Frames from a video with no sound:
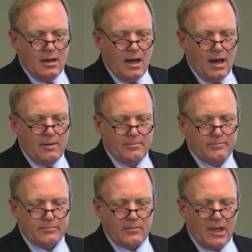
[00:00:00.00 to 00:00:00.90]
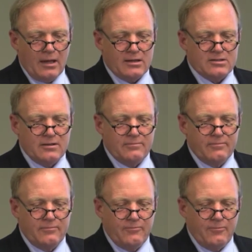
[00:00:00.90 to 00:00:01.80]
I guess the
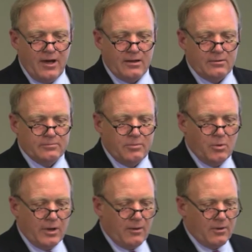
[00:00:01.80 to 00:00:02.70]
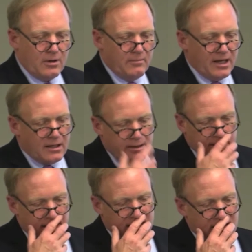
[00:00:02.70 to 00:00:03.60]
final point I wanted to make on
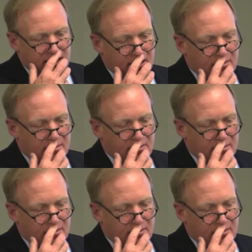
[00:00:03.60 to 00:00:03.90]
that